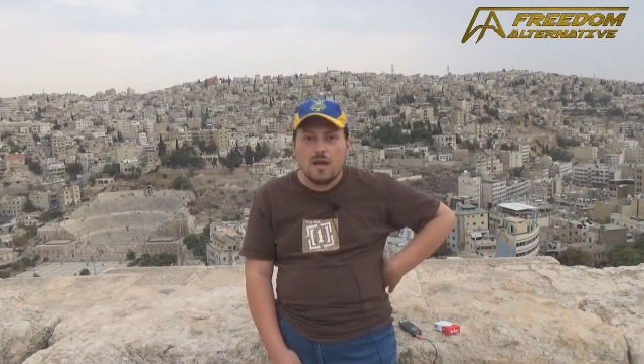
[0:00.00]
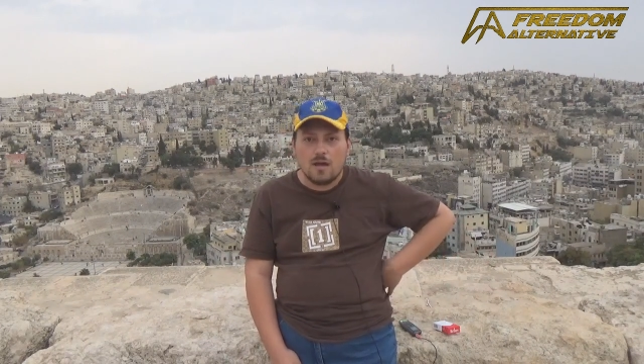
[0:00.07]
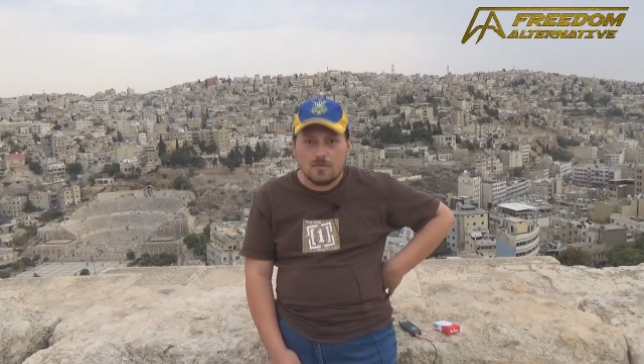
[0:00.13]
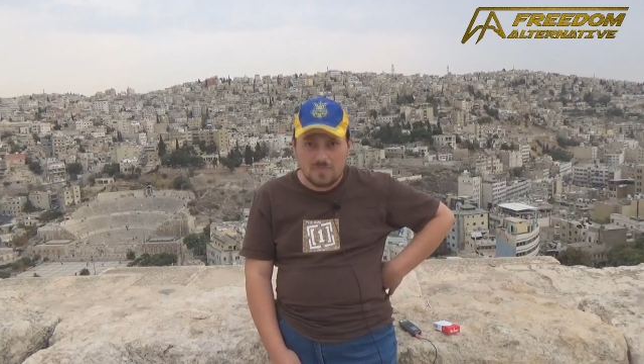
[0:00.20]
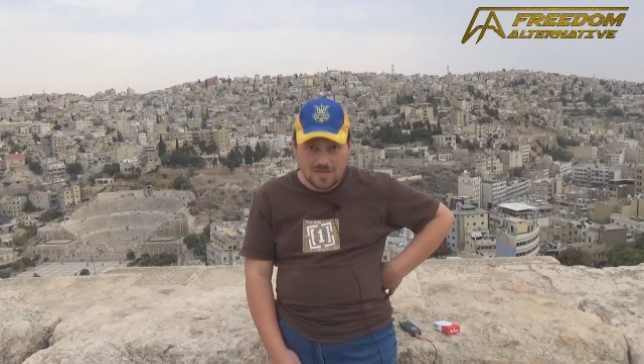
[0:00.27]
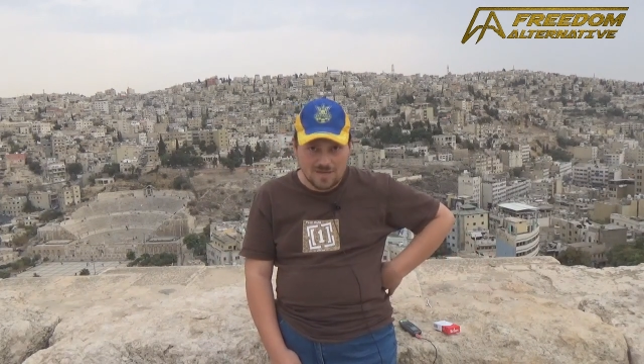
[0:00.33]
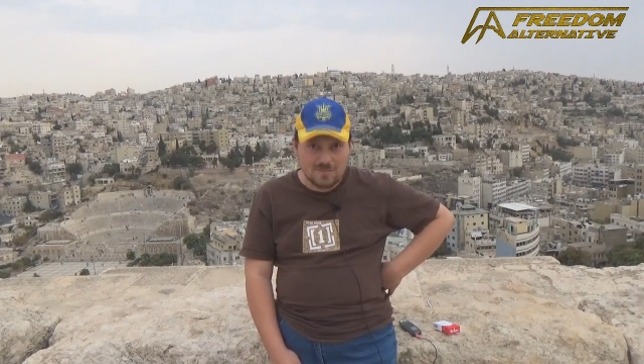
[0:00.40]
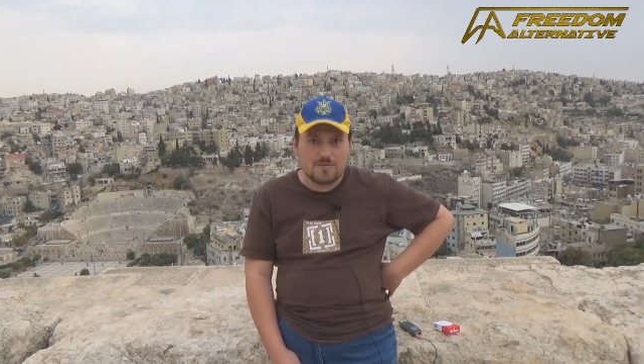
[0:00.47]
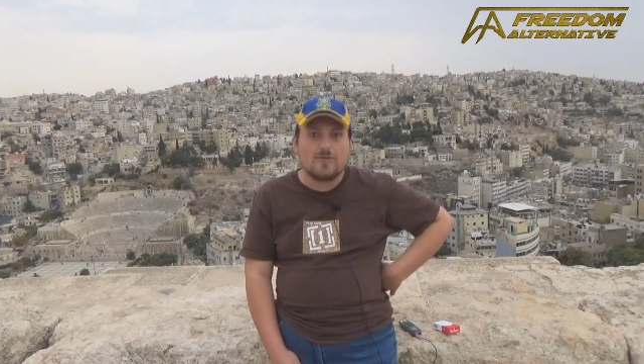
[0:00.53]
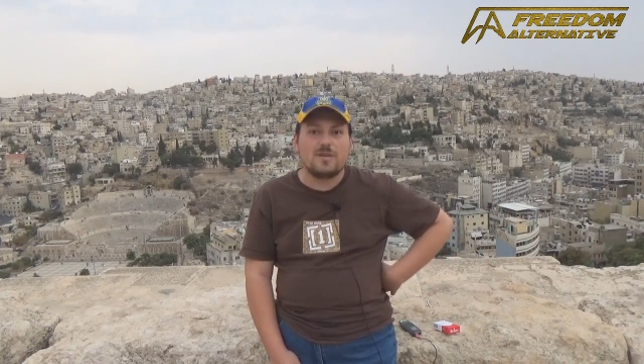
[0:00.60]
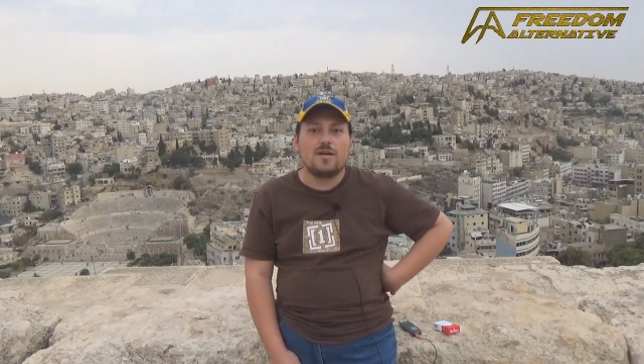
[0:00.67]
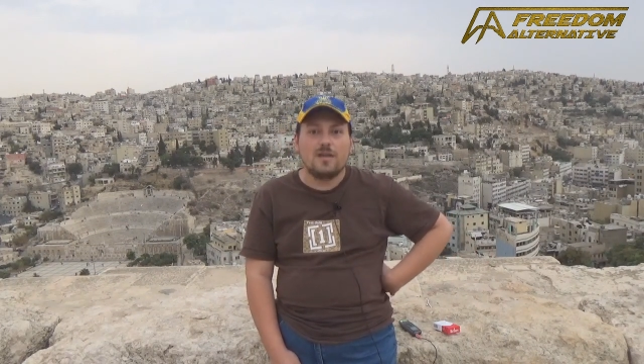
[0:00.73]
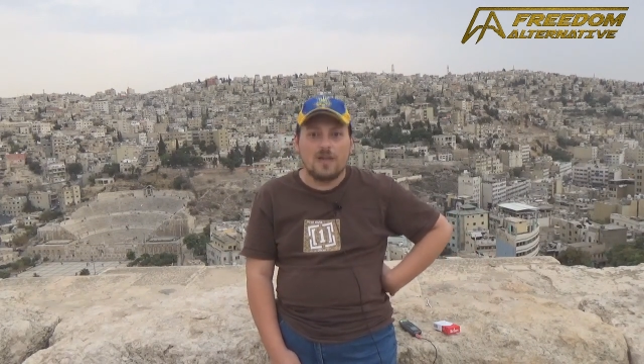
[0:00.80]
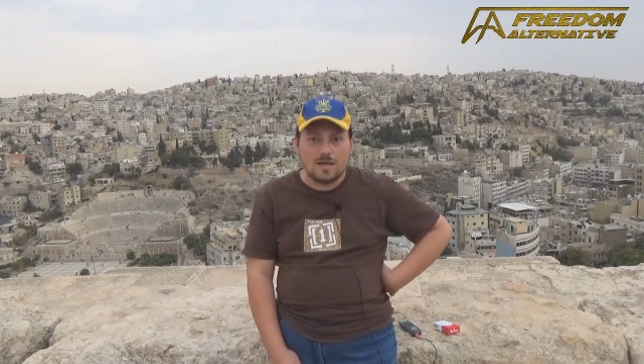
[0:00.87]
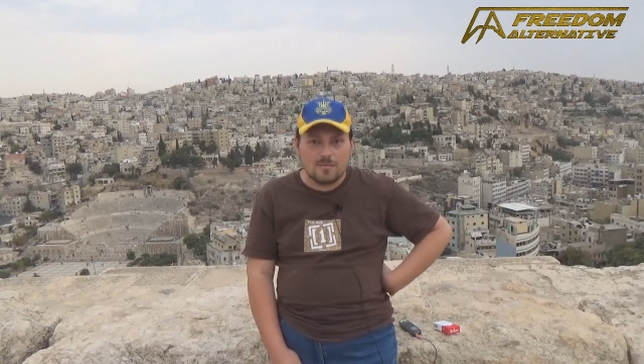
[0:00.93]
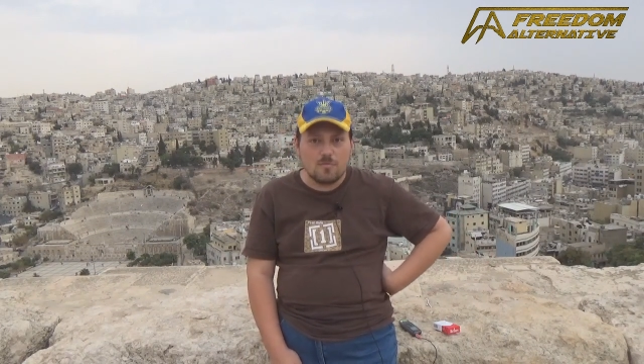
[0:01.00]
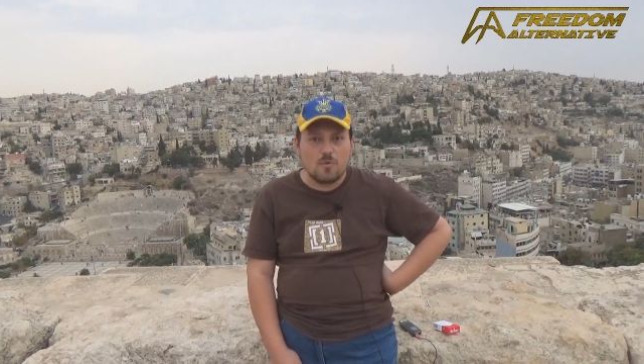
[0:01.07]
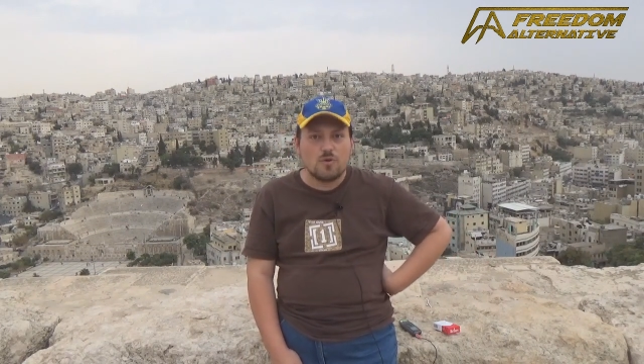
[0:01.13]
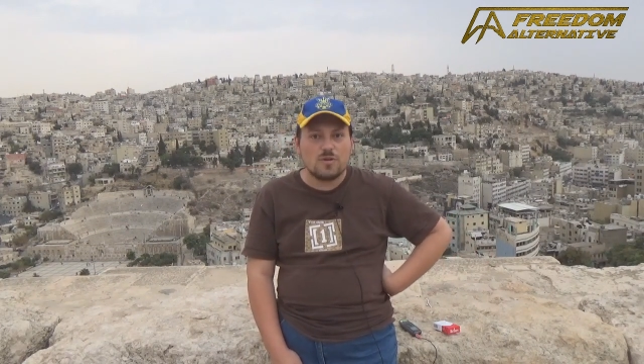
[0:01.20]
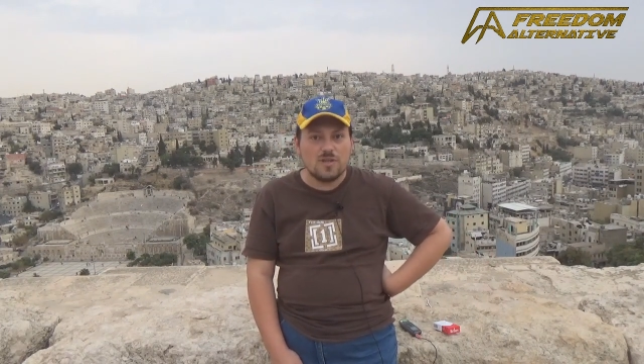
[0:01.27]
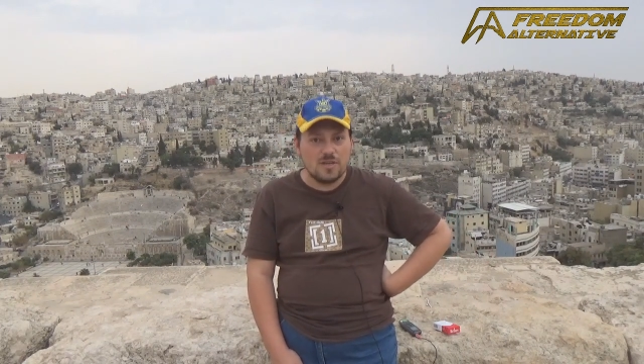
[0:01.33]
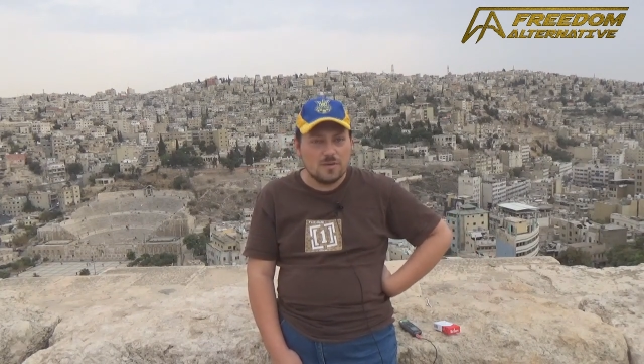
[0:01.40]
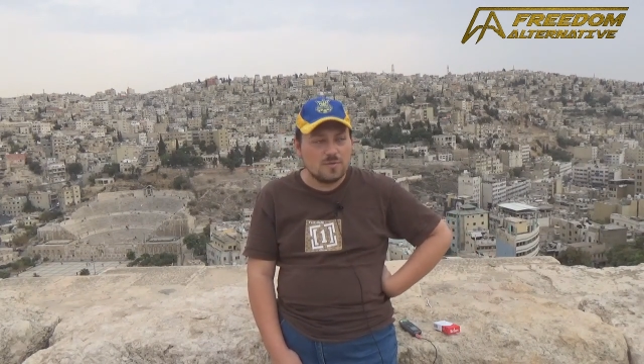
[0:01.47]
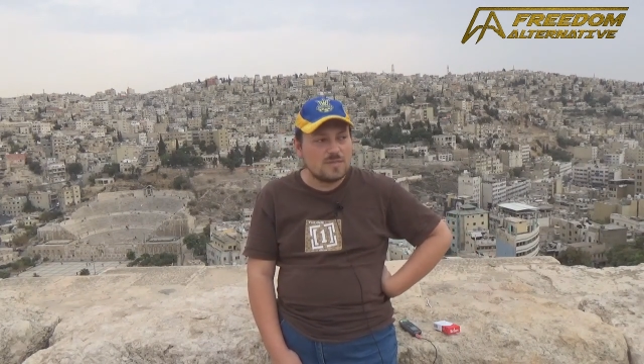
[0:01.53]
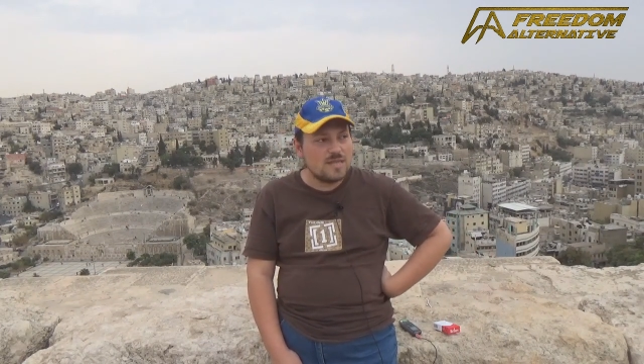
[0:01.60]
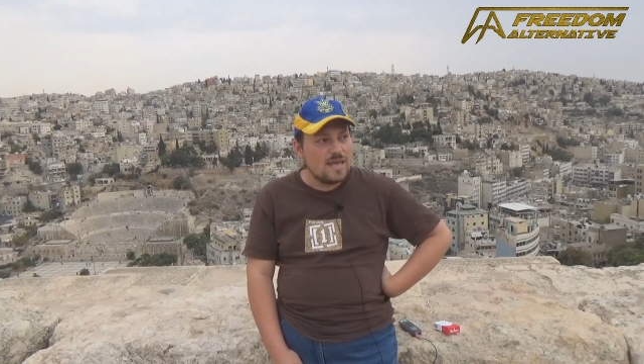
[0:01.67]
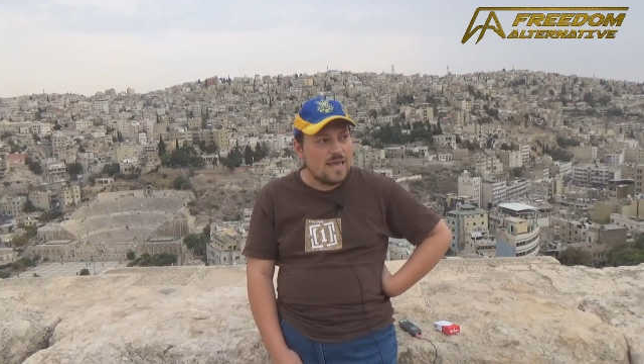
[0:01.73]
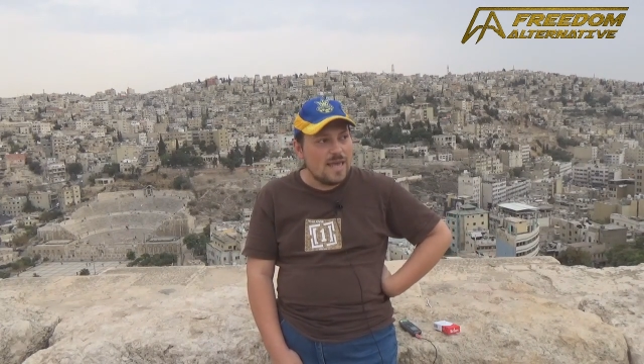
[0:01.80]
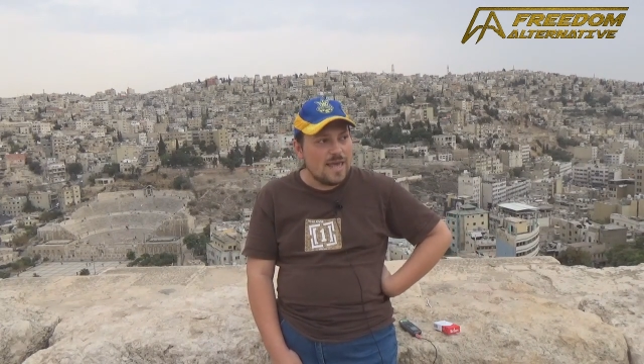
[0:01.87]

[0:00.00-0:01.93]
I'll be gathering a lot more notes,